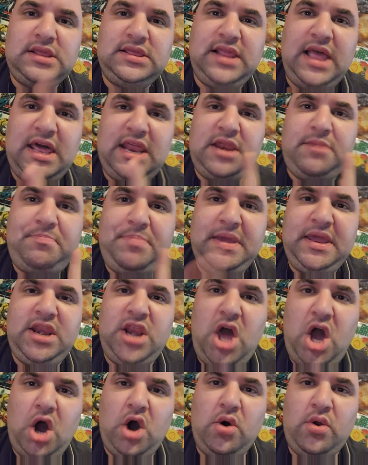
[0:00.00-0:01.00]
Let it be
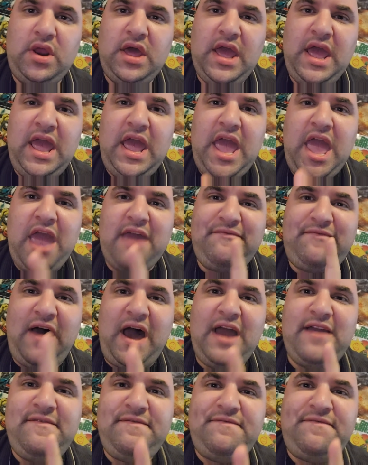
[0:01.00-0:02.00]
known. If
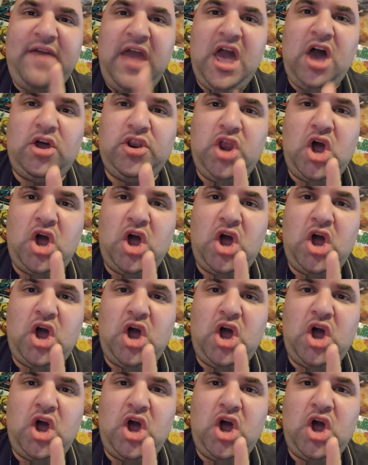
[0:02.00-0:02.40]
I fail